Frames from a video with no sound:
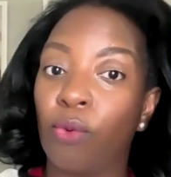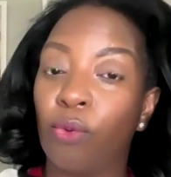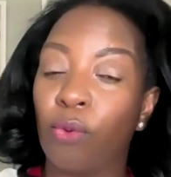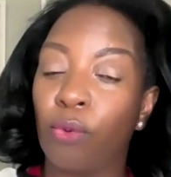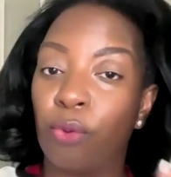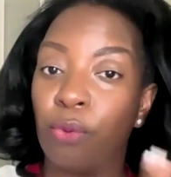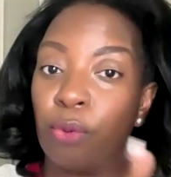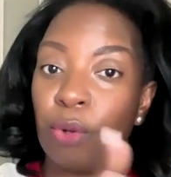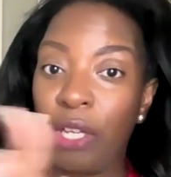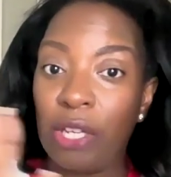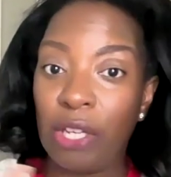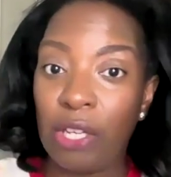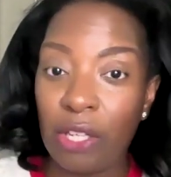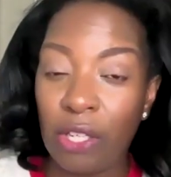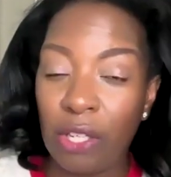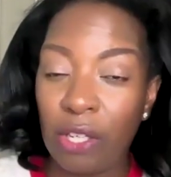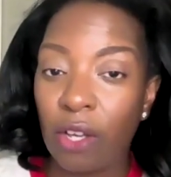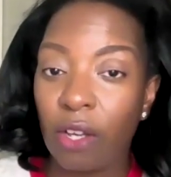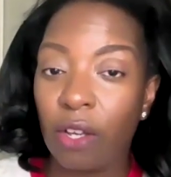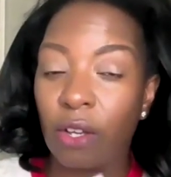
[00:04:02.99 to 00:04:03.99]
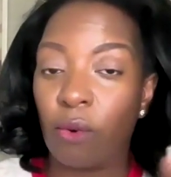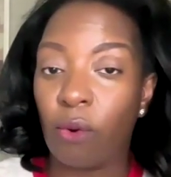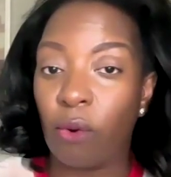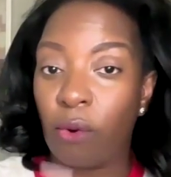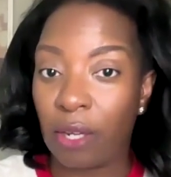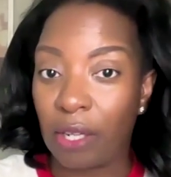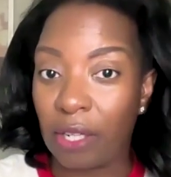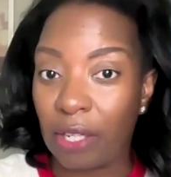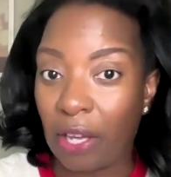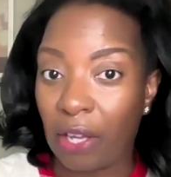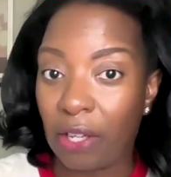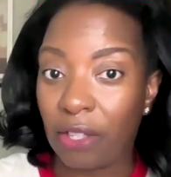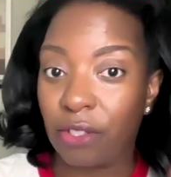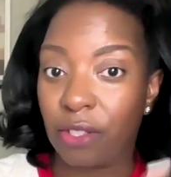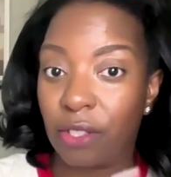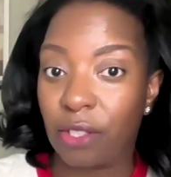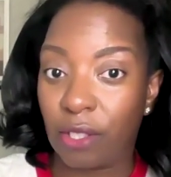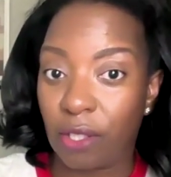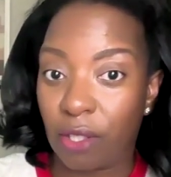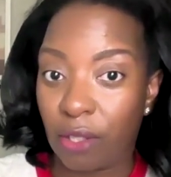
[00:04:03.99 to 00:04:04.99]

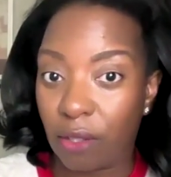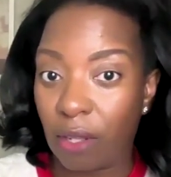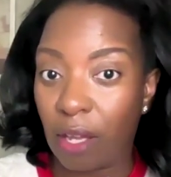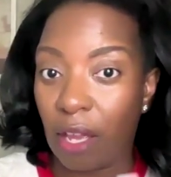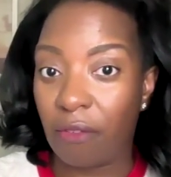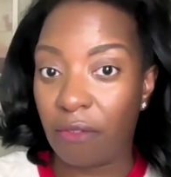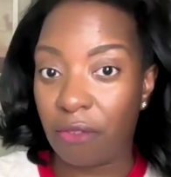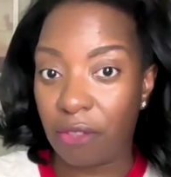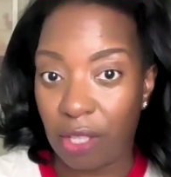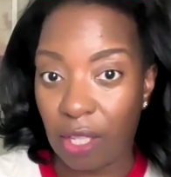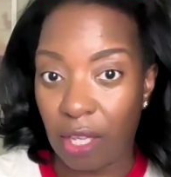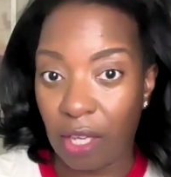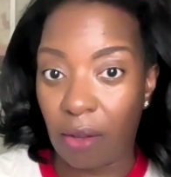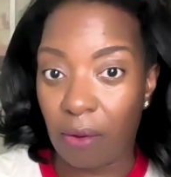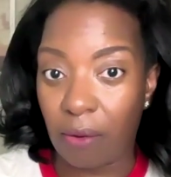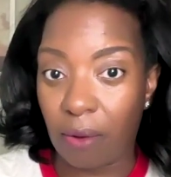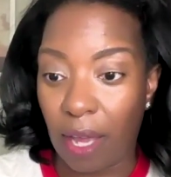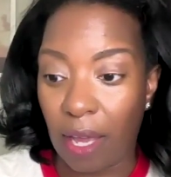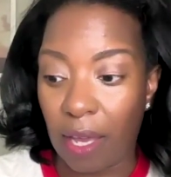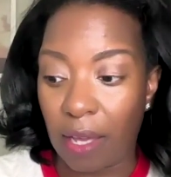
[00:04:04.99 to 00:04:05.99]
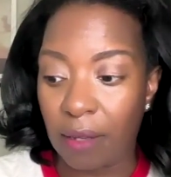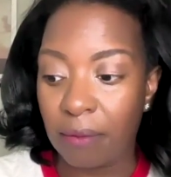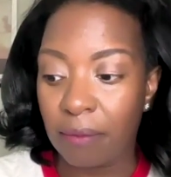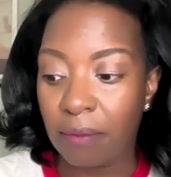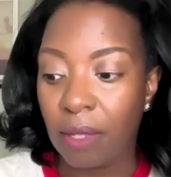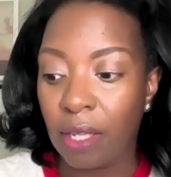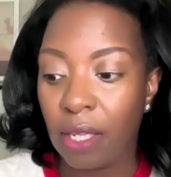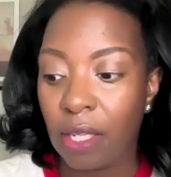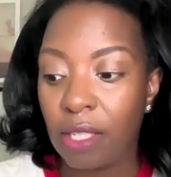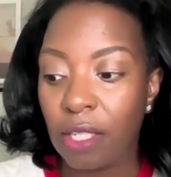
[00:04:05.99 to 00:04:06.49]
reorganize everything. Okay.